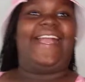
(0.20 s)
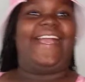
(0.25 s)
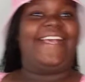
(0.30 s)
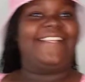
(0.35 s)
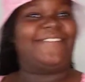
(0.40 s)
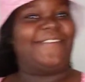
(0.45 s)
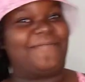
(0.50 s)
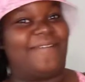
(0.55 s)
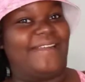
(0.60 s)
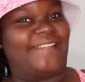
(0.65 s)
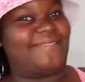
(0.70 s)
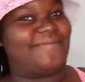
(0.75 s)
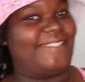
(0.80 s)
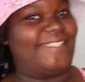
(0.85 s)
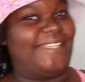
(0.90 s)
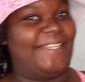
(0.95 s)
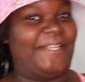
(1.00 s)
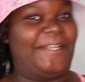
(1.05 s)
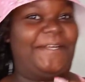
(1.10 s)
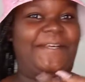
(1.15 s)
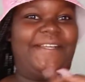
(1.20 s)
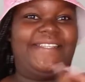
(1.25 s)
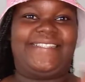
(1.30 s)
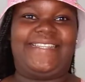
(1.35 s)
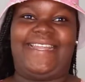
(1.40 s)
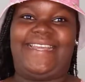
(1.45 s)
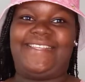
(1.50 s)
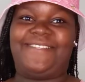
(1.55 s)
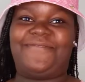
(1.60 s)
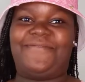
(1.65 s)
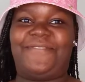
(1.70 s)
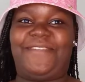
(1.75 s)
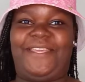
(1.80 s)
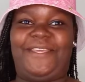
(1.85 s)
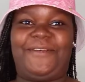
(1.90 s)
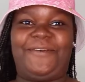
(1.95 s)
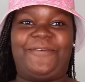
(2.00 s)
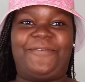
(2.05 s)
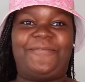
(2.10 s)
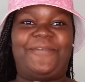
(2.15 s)
guys, welcome back to my channel. In today's
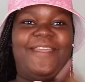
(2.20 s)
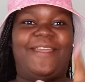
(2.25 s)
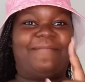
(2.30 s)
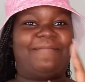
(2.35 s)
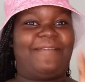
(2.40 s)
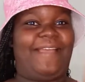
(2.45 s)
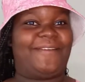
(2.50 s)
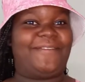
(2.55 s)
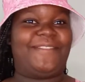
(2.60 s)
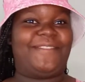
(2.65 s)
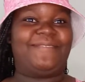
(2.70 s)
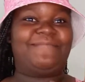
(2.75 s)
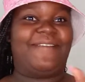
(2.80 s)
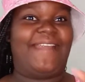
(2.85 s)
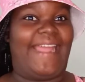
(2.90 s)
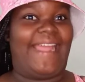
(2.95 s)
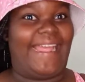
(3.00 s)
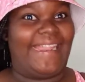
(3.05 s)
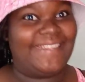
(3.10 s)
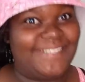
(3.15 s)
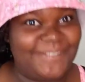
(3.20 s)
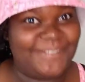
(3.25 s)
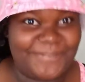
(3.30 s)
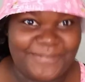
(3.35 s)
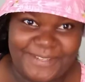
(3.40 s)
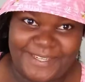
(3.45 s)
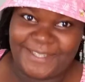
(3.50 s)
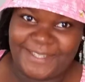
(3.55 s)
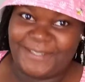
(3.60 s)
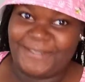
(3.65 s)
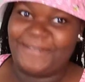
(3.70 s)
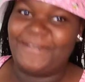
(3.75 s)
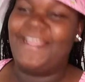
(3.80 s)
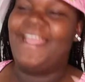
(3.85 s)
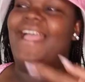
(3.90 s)
video, we are back with a brand new video.